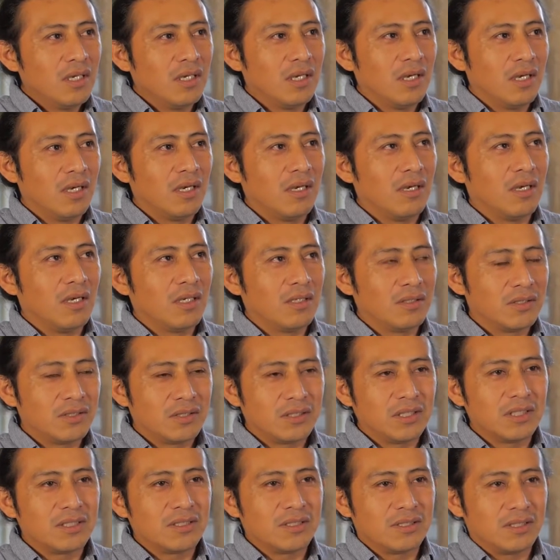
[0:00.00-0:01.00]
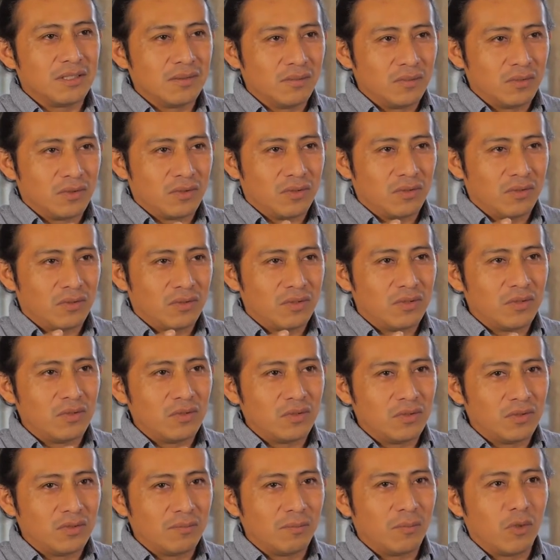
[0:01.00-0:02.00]
uh systems or
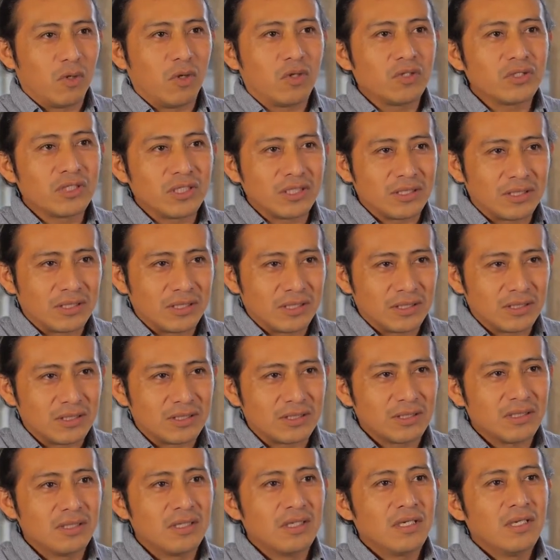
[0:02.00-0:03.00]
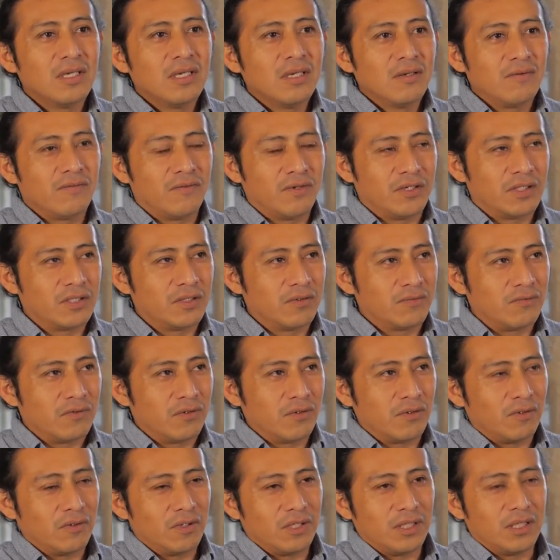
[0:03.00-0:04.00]
two processes. First of
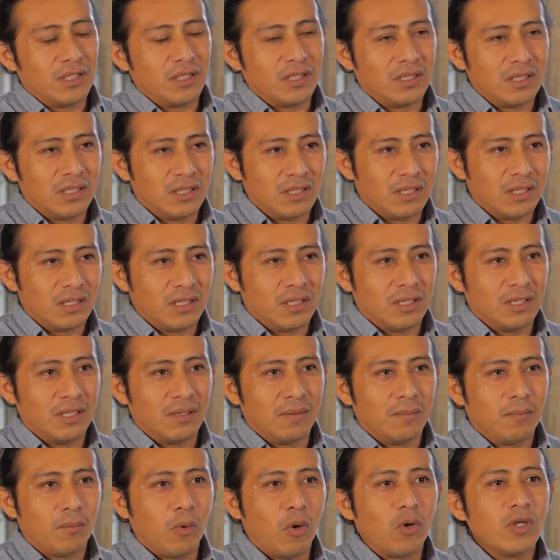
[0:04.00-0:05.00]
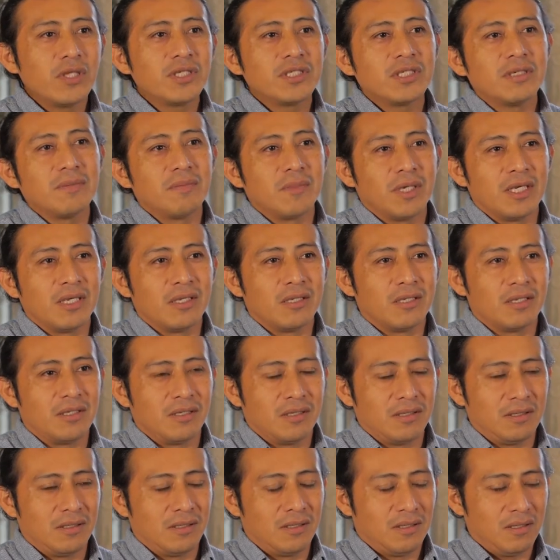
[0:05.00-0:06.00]
all, the uh, policy
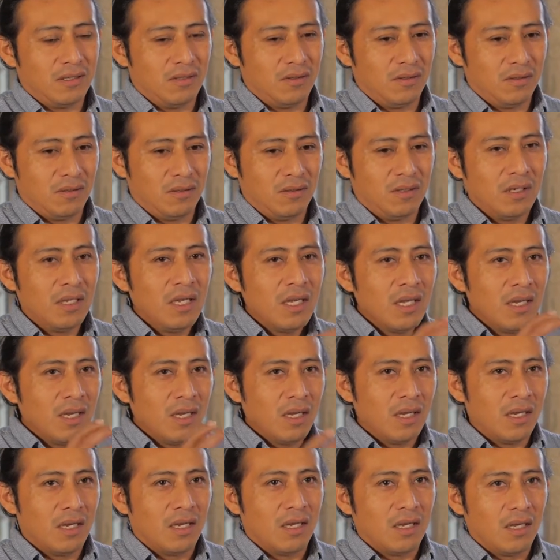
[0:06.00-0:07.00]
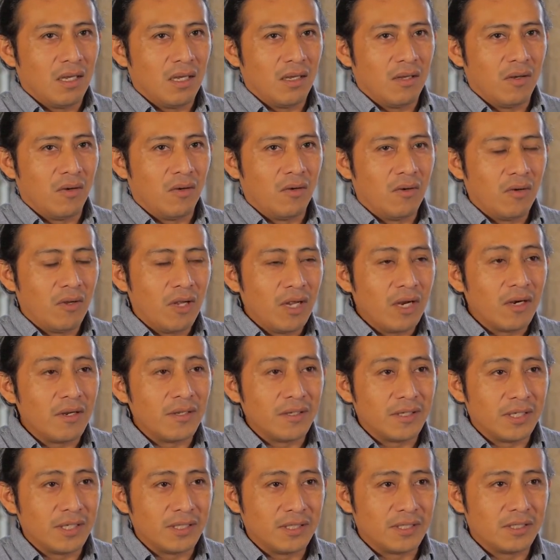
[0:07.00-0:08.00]
making uh, on
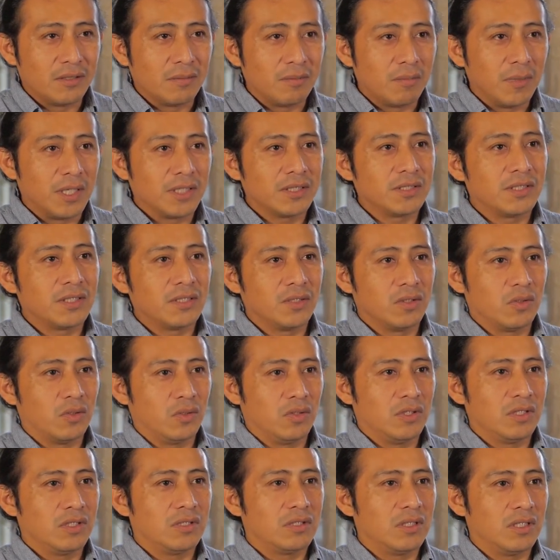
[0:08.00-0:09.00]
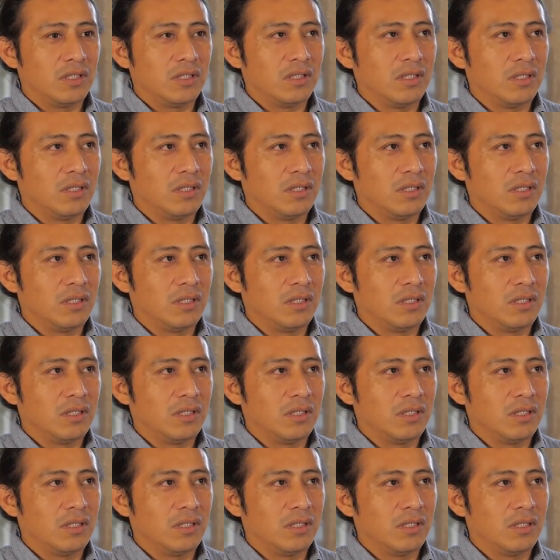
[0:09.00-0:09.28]
heritage in Mexico is